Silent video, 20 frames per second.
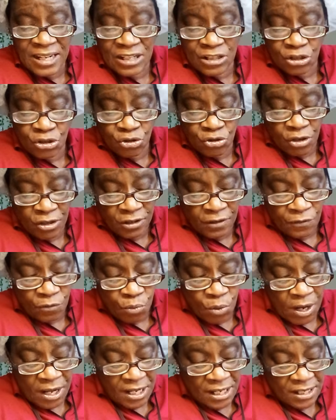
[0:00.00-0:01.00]
in destructive
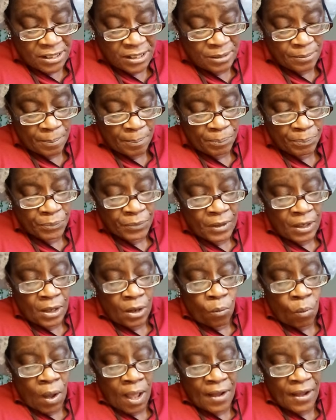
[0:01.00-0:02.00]
ways.
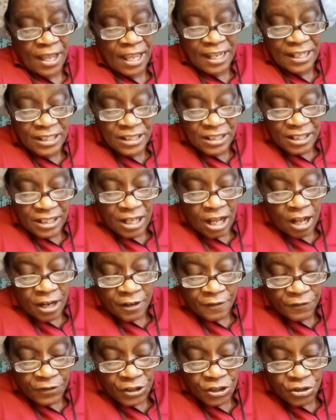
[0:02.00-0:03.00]
While handling
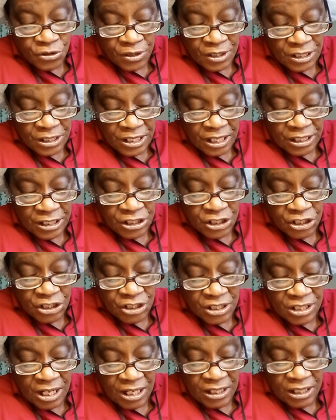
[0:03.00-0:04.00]
artificial
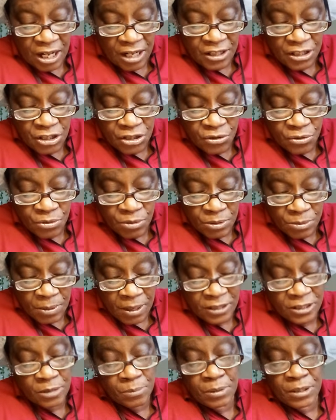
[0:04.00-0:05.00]
intelligence, technology
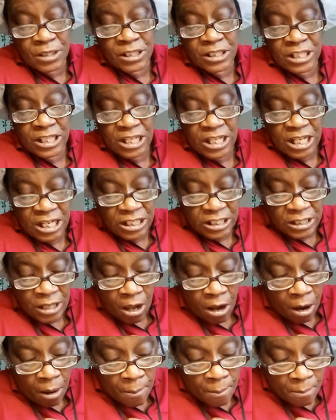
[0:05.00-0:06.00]
responsibility is
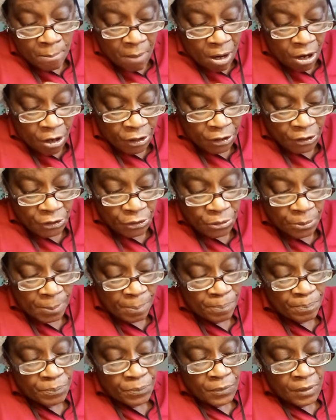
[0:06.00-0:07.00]
modern,
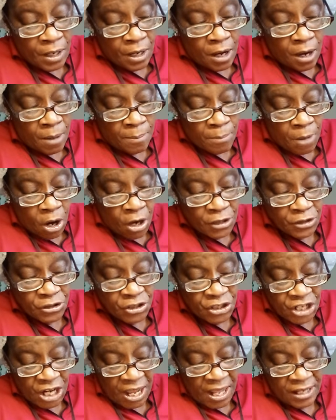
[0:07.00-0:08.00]
a
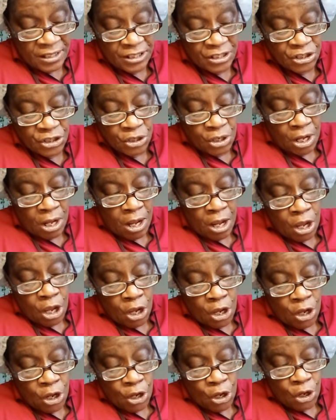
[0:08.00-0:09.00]
modern challenge.
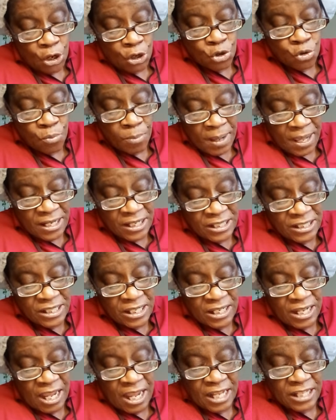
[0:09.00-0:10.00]

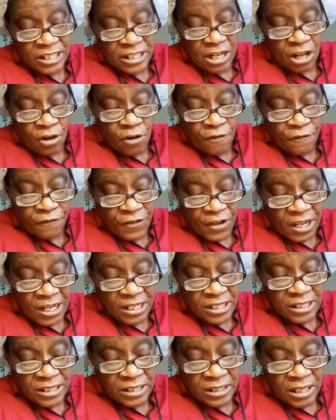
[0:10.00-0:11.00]
Humanity has long
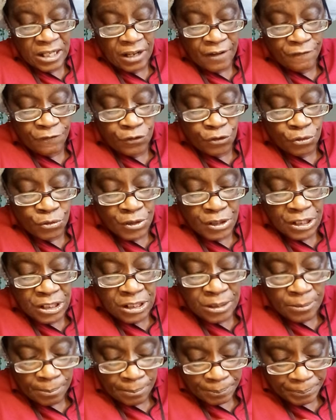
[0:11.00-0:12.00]
faced the
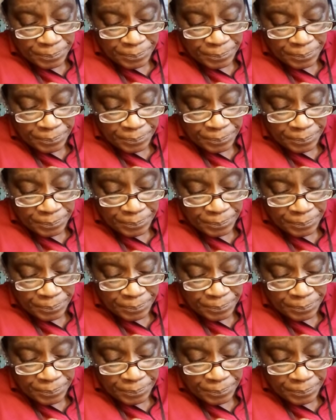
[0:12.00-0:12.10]
influence